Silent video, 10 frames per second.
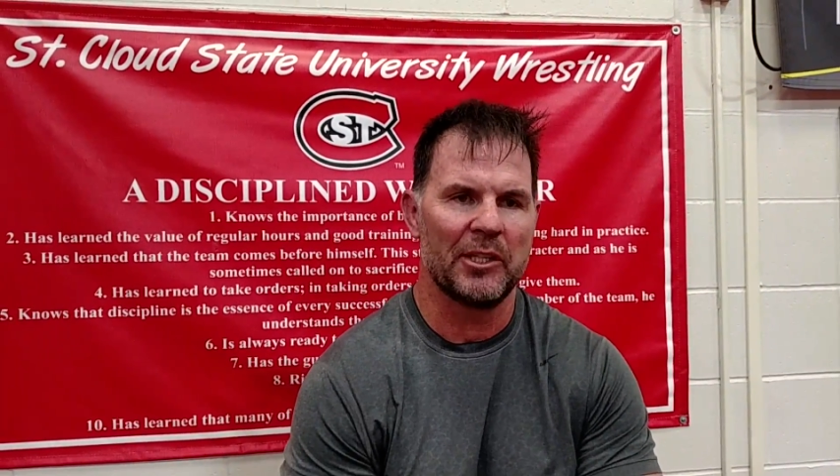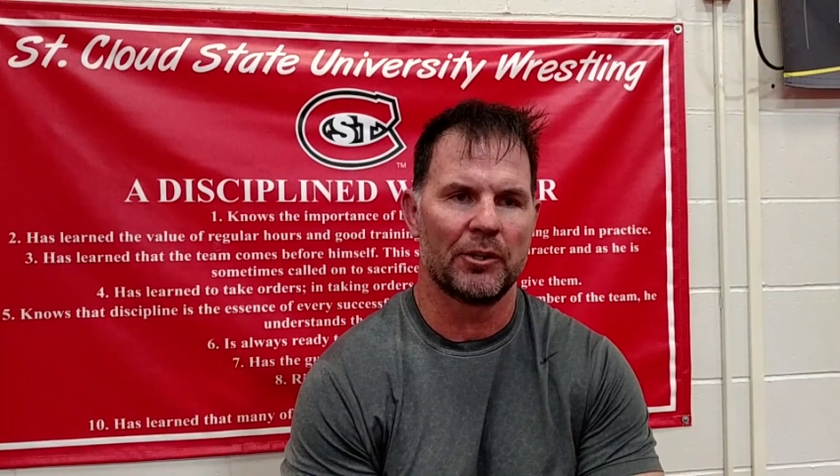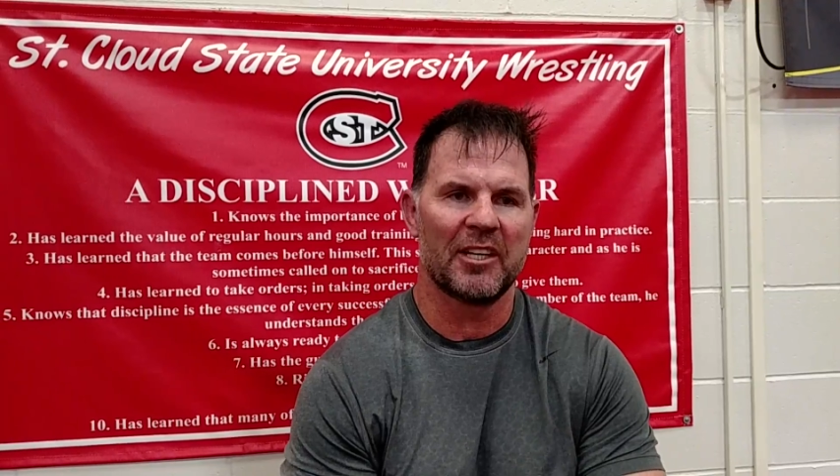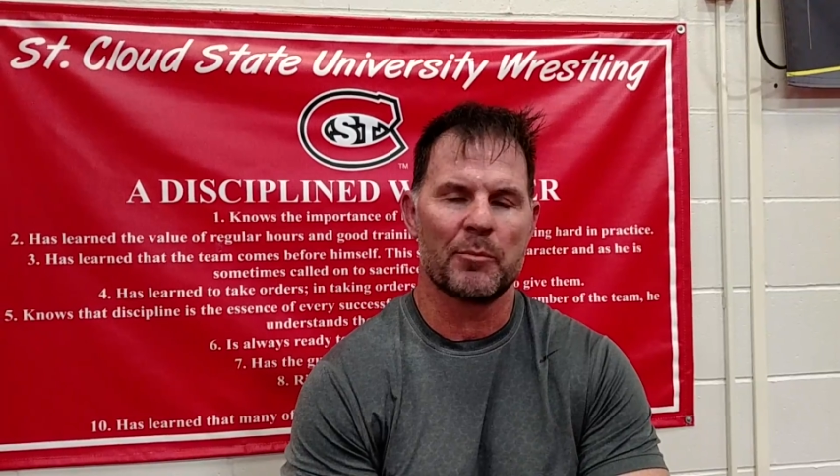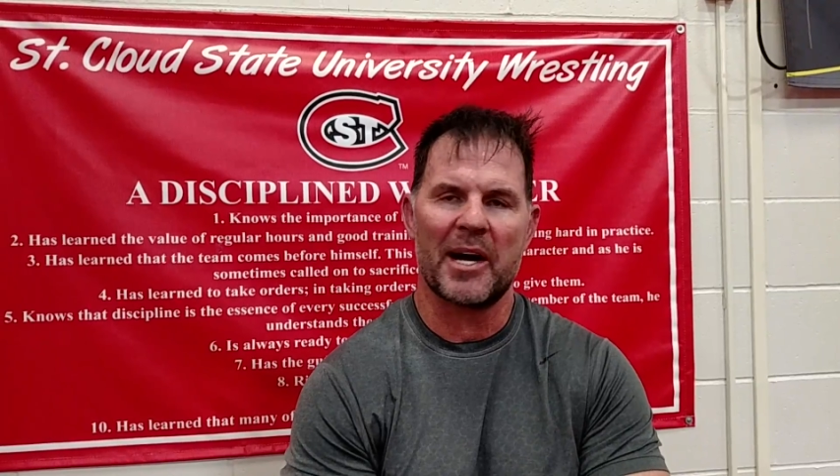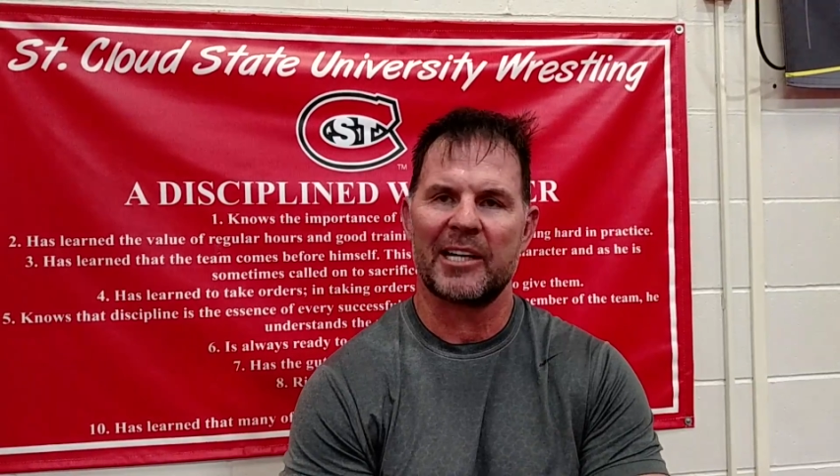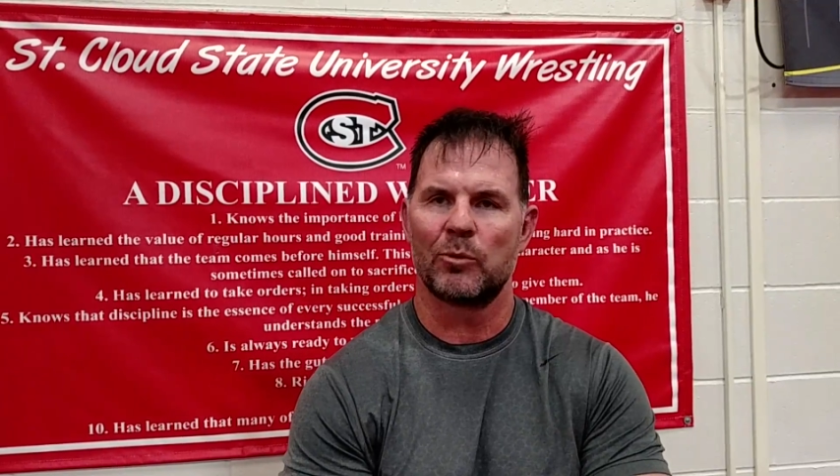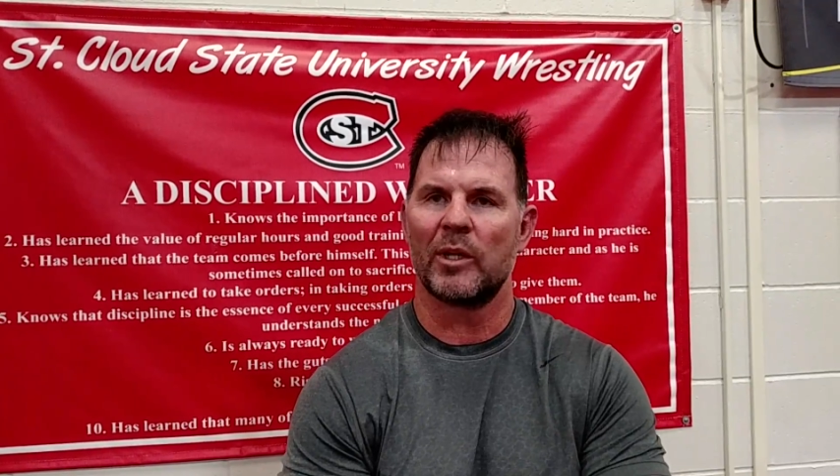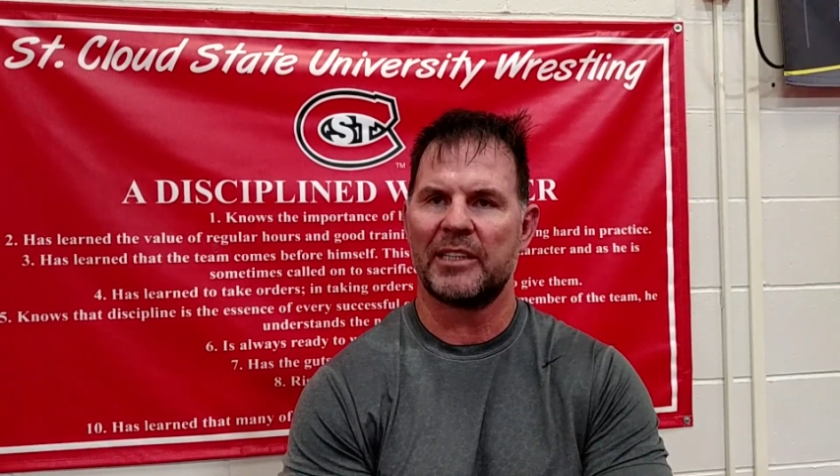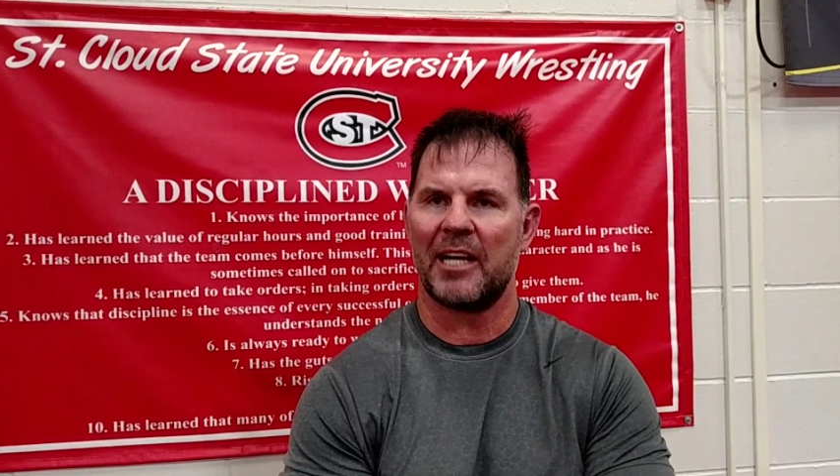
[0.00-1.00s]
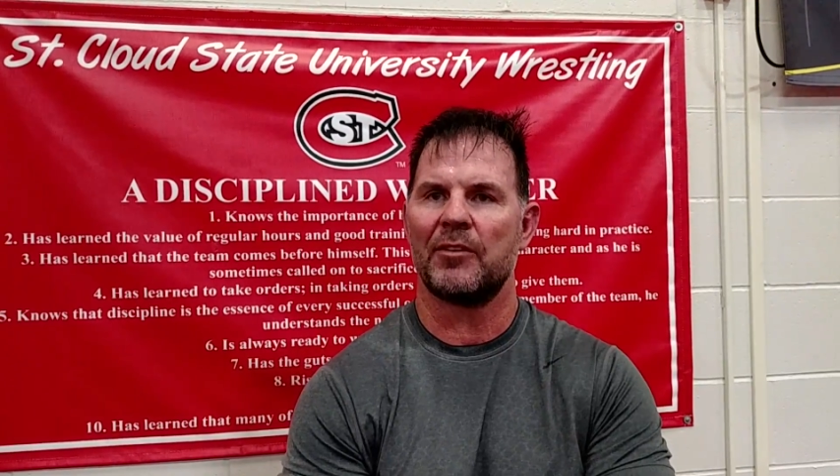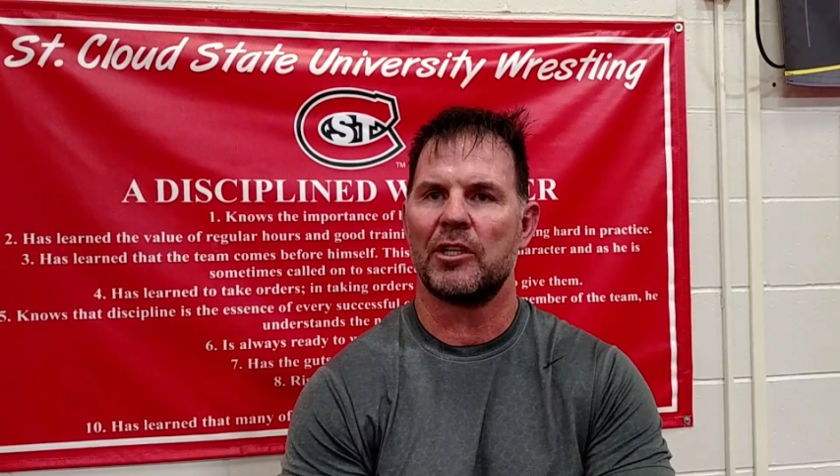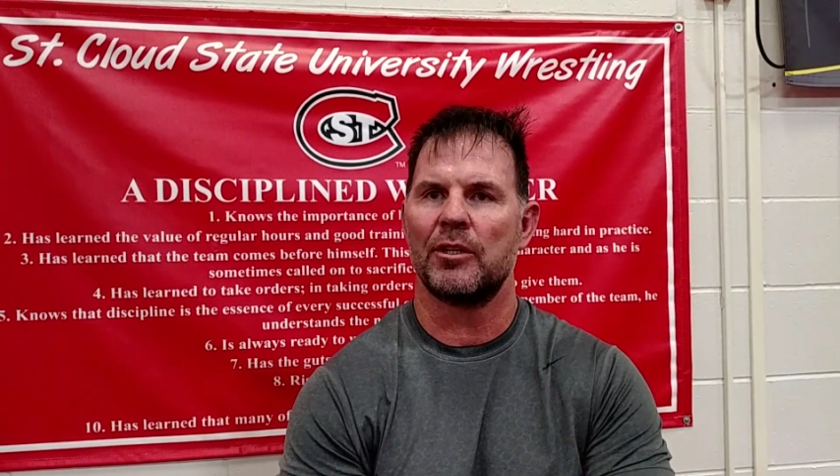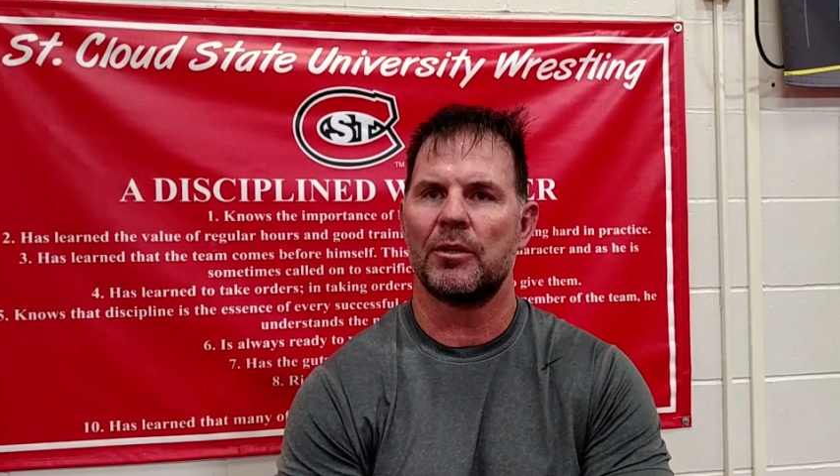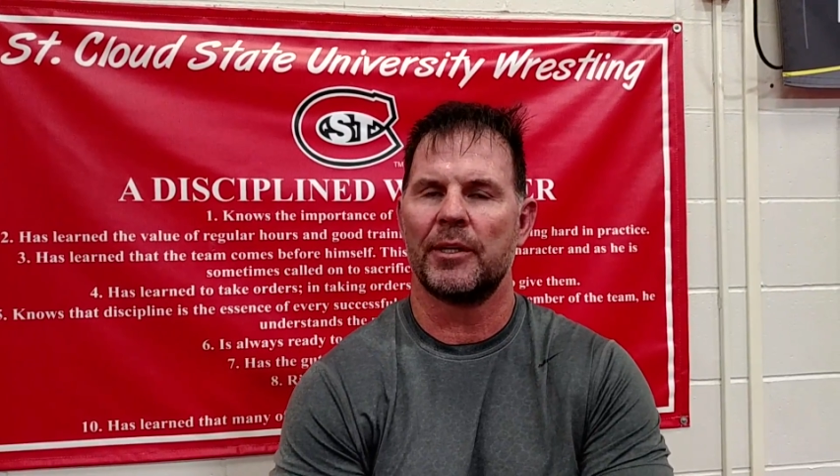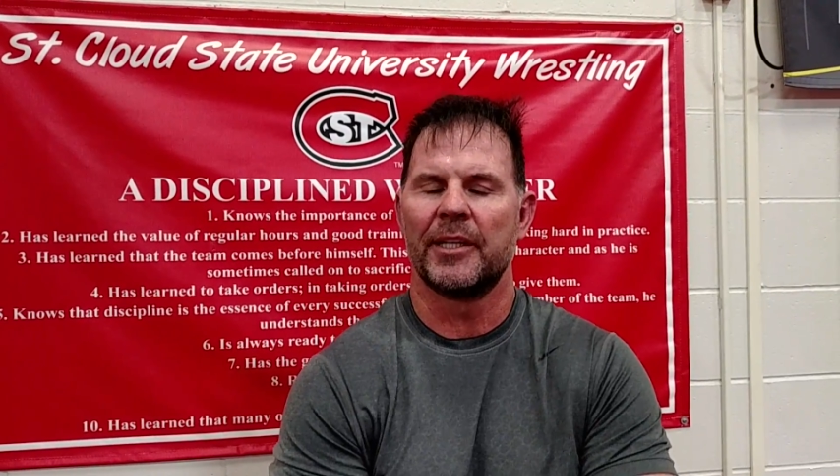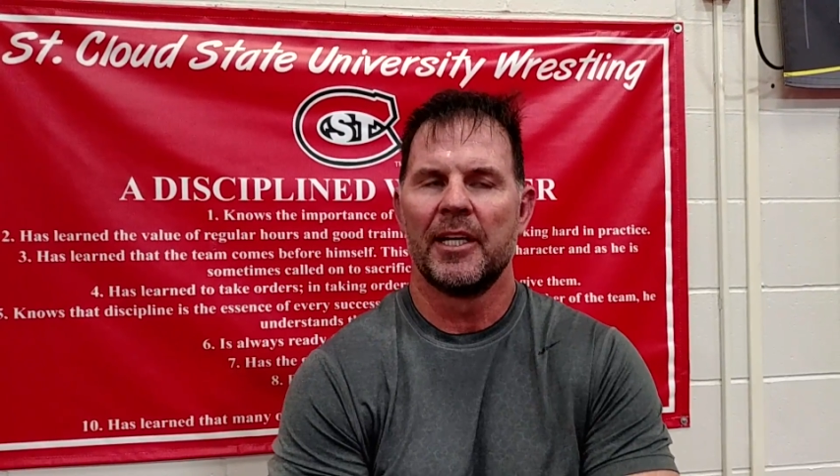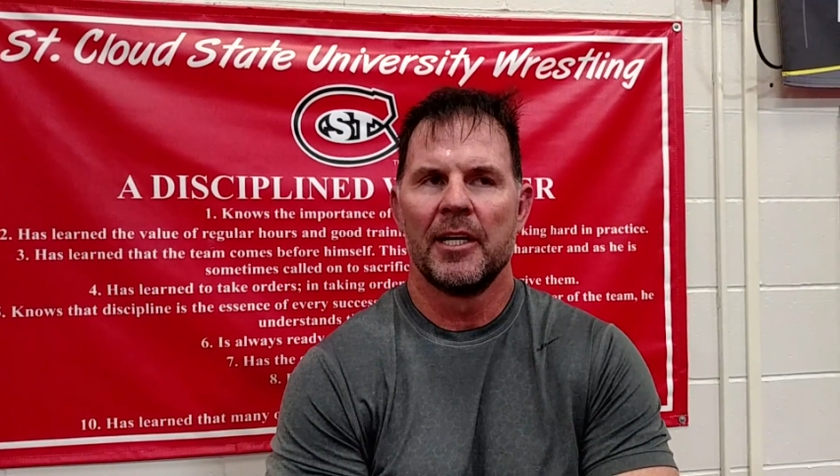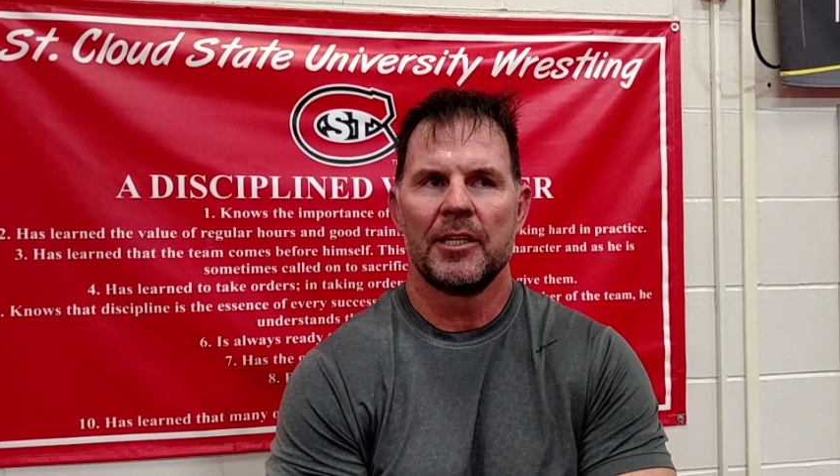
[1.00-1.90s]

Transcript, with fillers: you know, give back to what gave to you, and